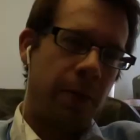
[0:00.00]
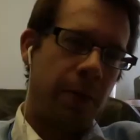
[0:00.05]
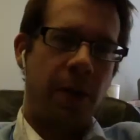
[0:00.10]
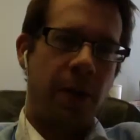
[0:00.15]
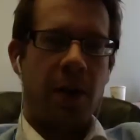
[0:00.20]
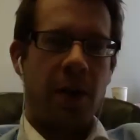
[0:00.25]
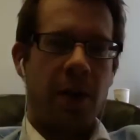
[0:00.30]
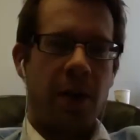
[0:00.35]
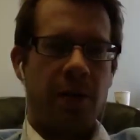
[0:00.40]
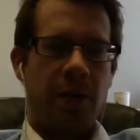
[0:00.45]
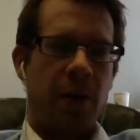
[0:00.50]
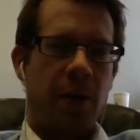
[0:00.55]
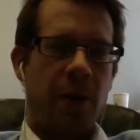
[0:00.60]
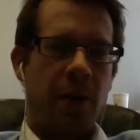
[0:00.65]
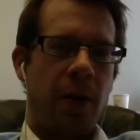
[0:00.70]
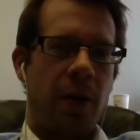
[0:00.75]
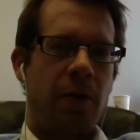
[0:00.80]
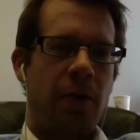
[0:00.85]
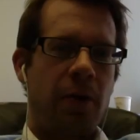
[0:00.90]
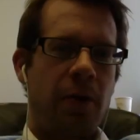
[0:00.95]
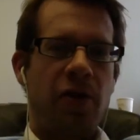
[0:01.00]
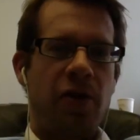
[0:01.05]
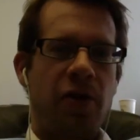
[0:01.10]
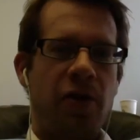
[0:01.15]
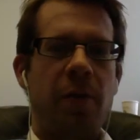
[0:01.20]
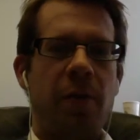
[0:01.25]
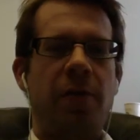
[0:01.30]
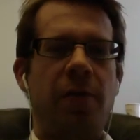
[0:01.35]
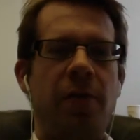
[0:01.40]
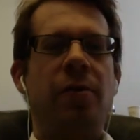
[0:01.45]
to test whether the creation
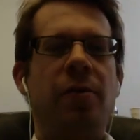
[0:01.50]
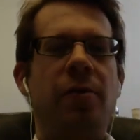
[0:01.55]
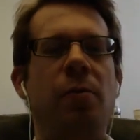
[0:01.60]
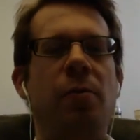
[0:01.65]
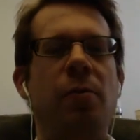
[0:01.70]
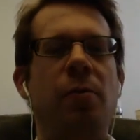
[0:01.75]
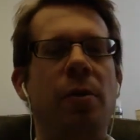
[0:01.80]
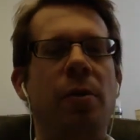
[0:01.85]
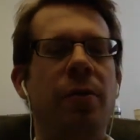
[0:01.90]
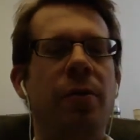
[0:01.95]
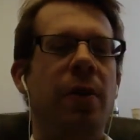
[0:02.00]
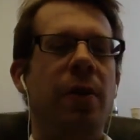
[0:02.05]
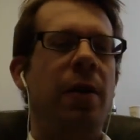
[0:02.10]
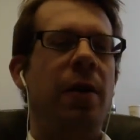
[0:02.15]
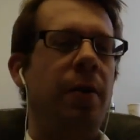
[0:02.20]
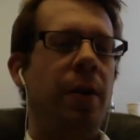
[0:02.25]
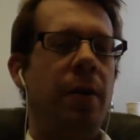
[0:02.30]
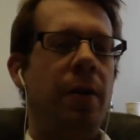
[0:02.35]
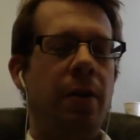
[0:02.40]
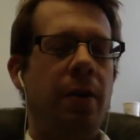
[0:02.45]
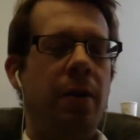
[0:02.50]
method still works that way.